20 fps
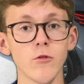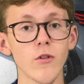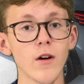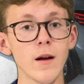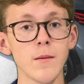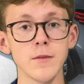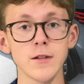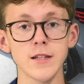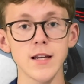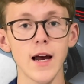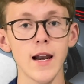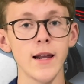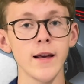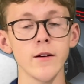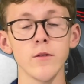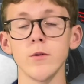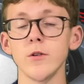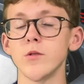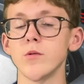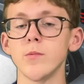metallic, which
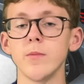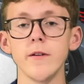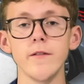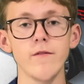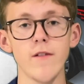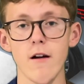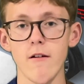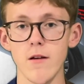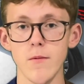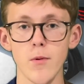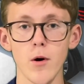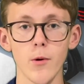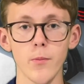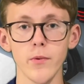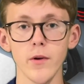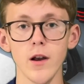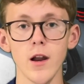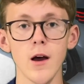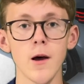will be very popular.